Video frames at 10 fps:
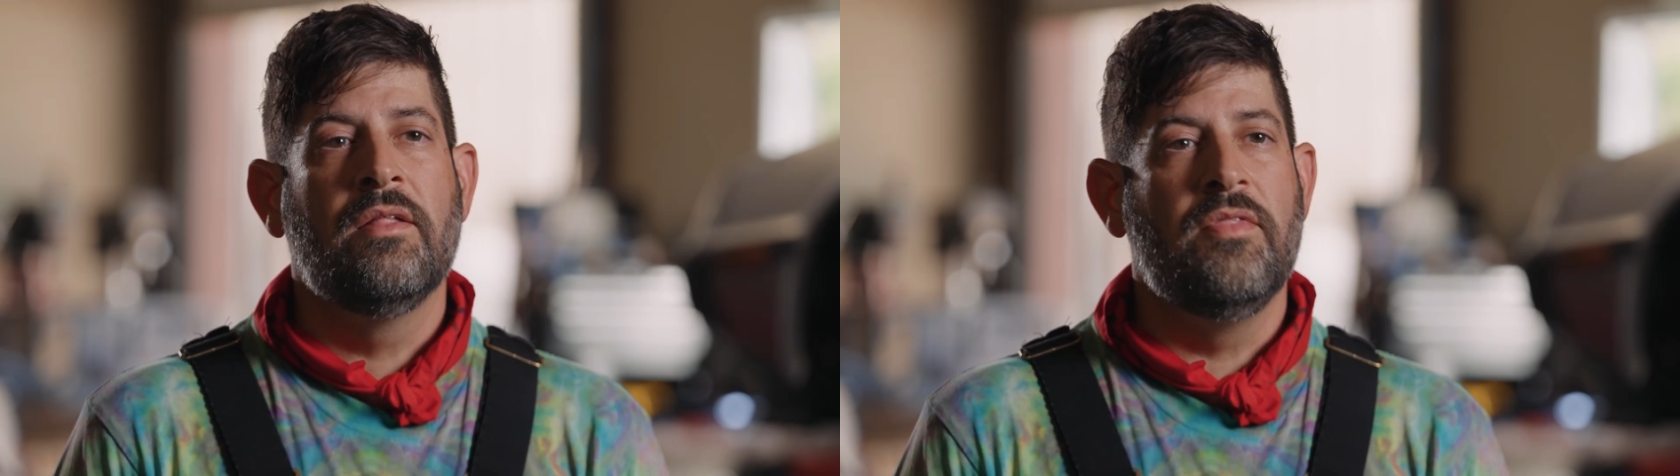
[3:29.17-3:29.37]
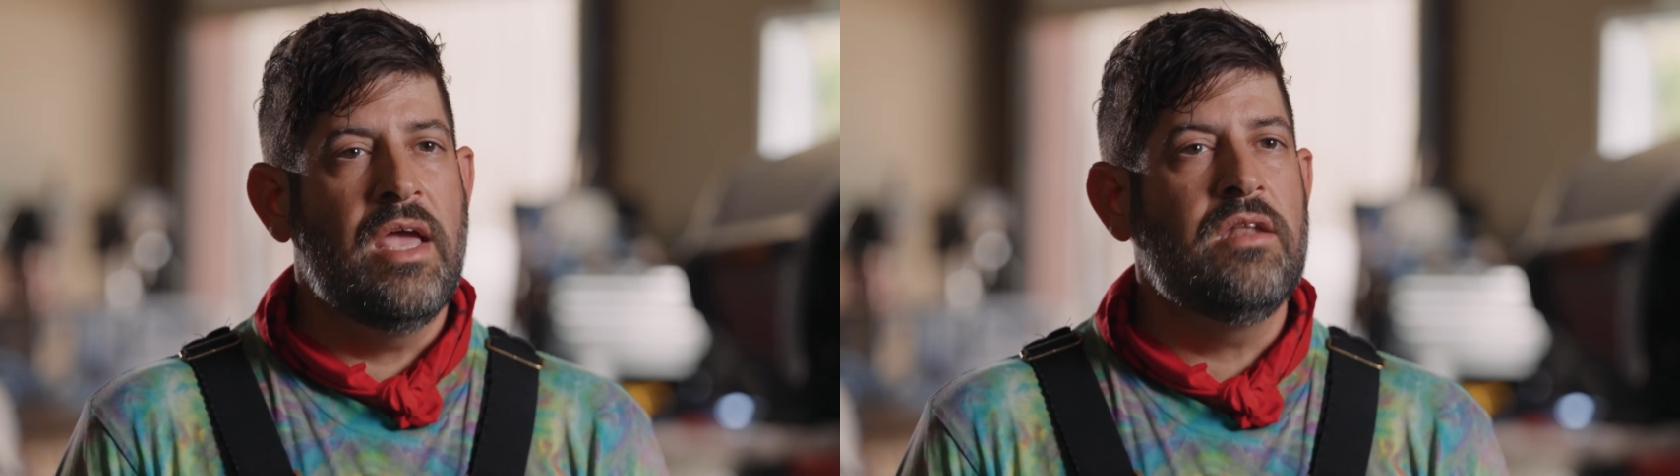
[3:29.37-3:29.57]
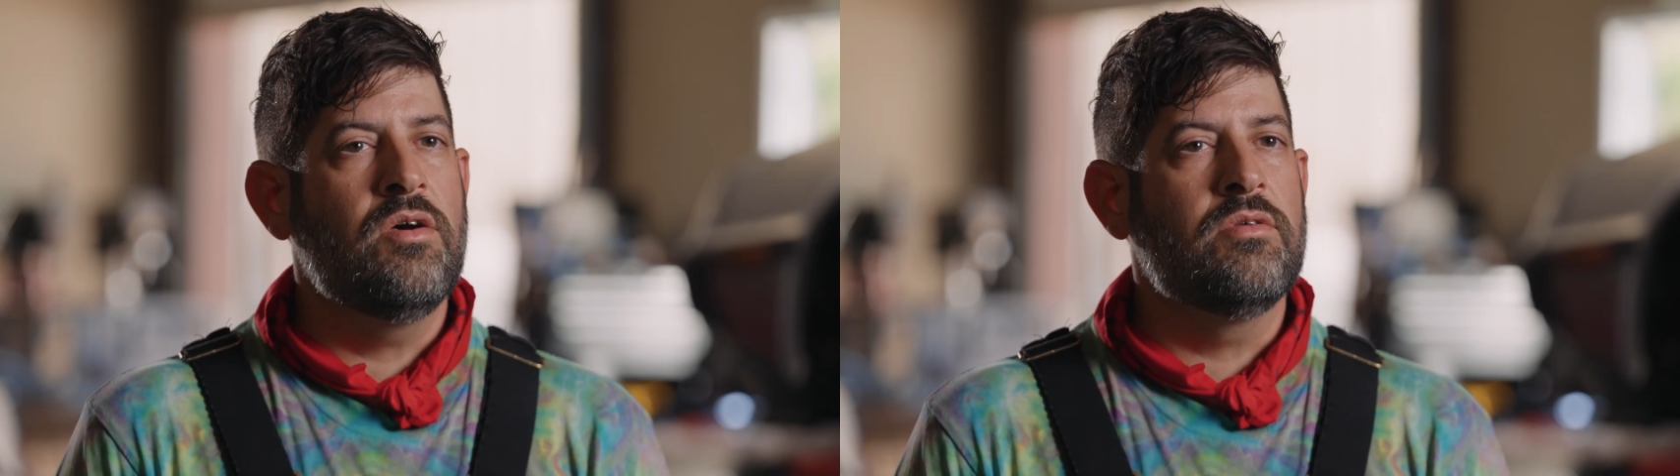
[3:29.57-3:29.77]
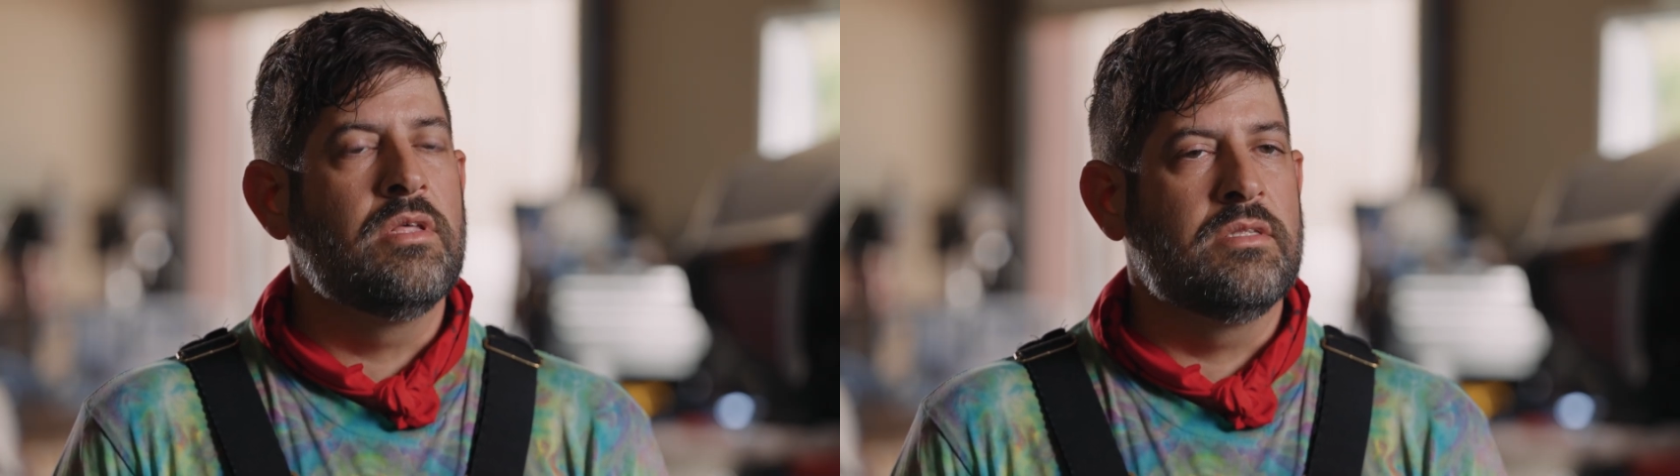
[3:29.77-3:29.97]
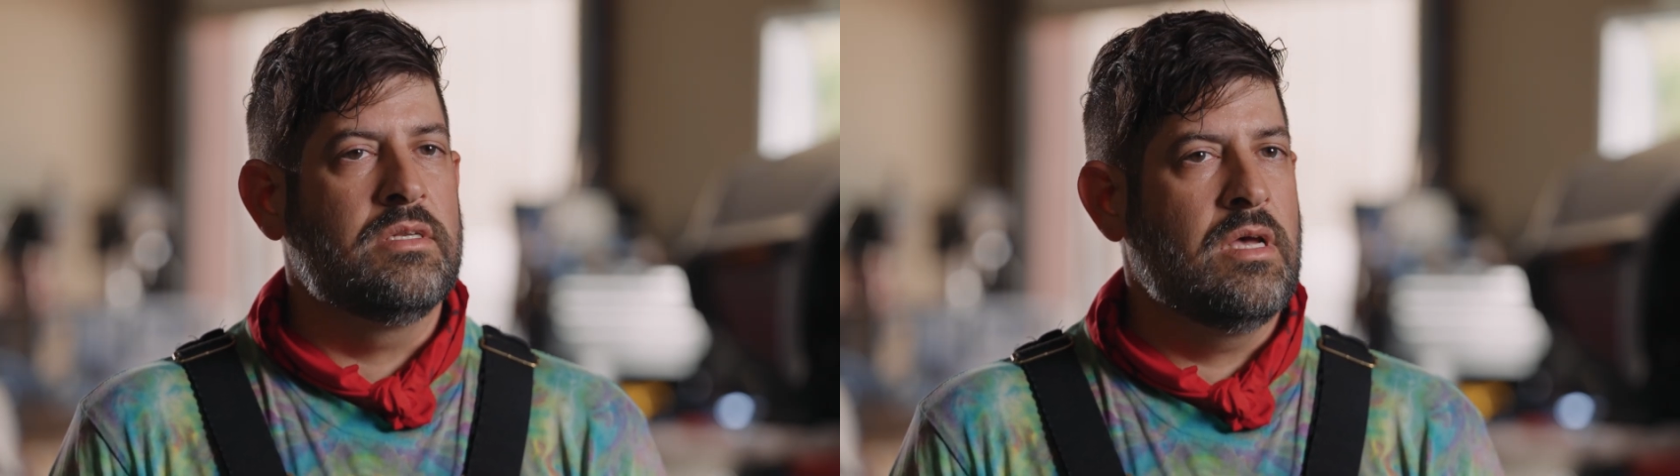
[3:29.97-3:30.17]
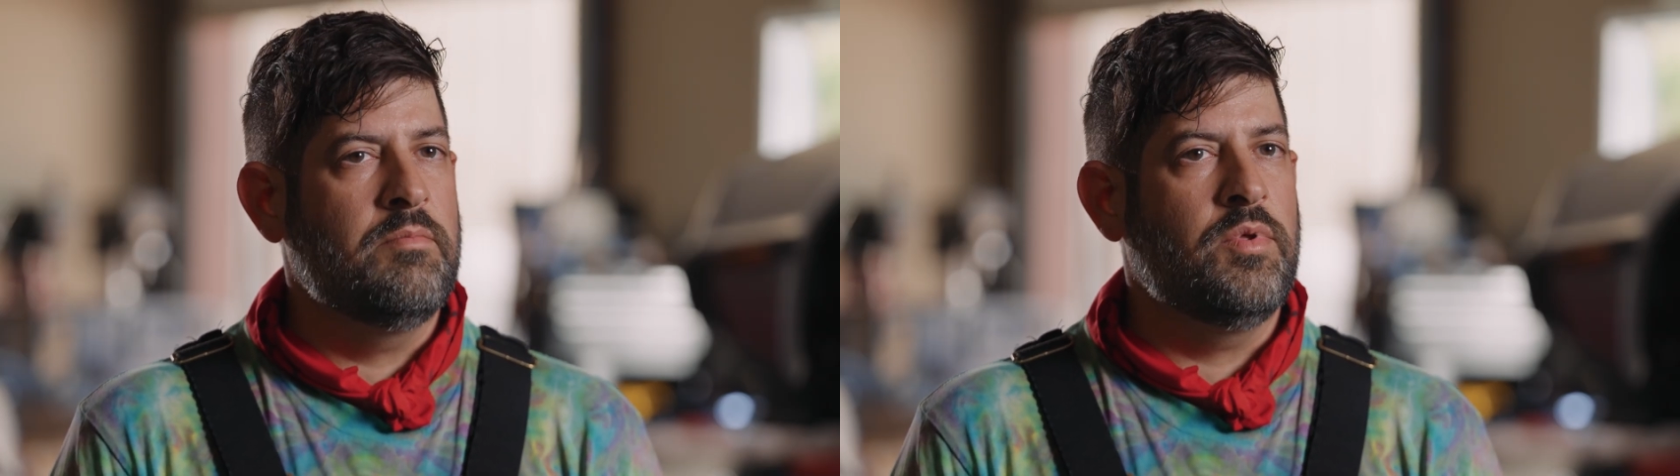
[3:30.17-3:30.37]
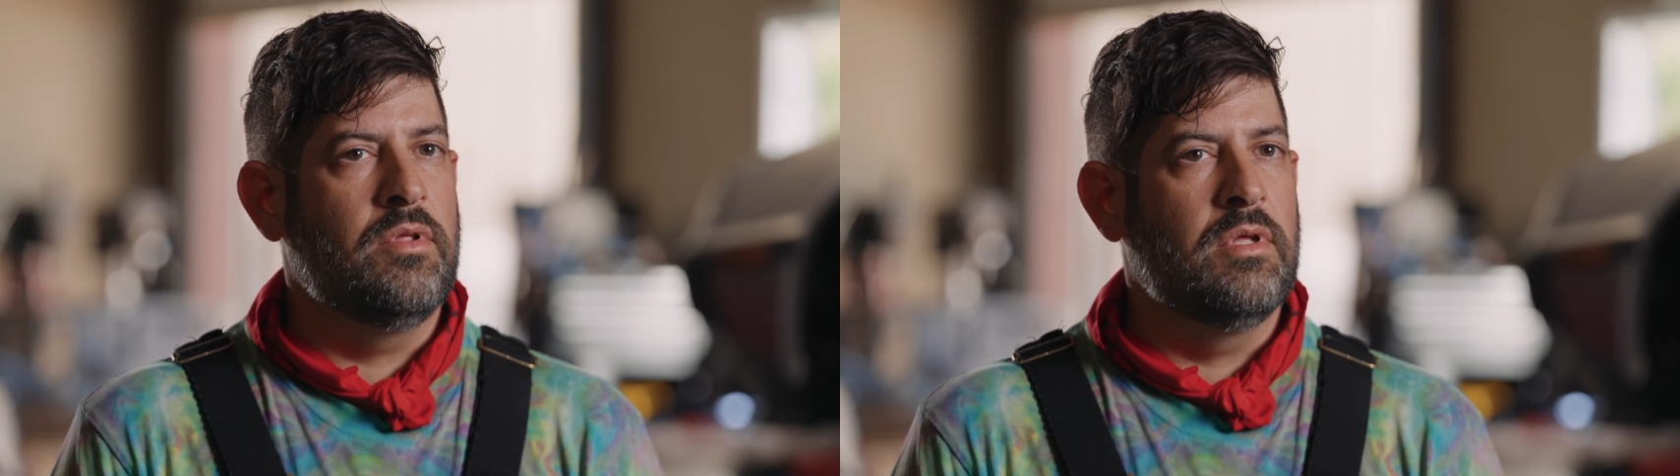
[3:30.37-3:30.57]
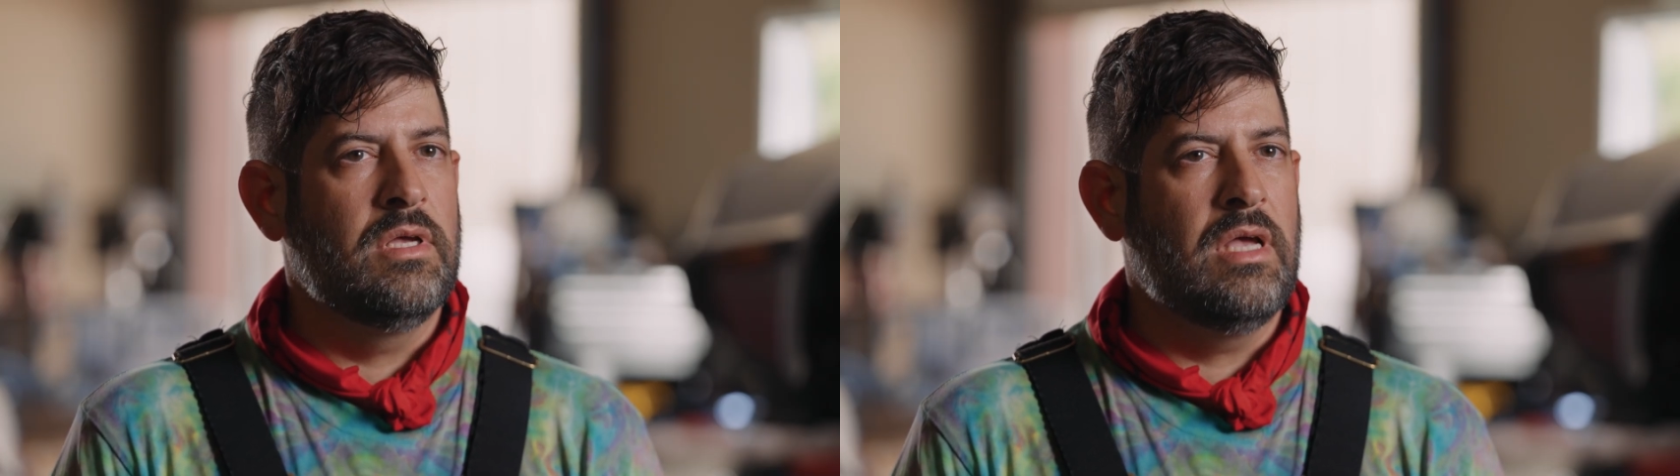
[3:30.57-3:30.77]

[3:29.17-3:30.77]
they know that the temple